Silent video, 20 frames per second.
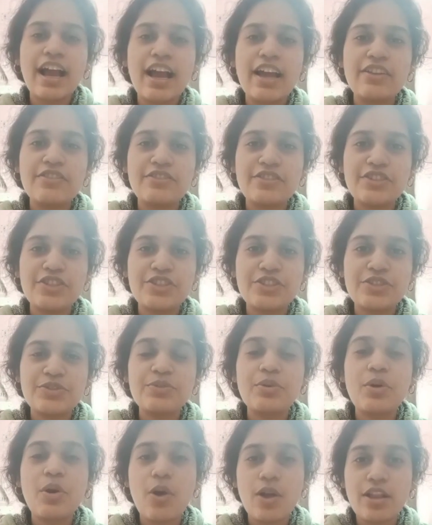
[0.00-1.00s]
I wish
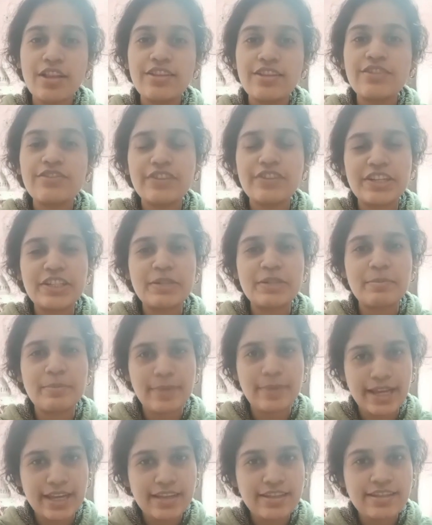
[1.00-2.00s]
you all the very
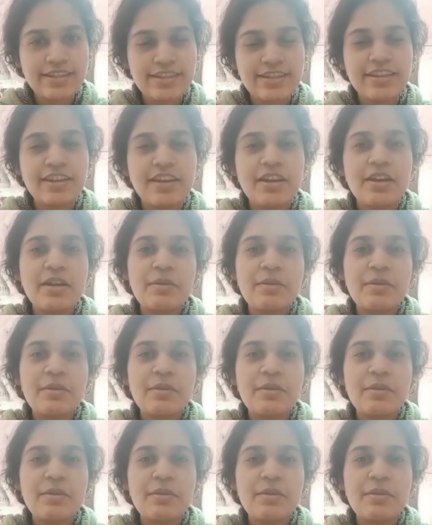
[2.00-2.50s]
best.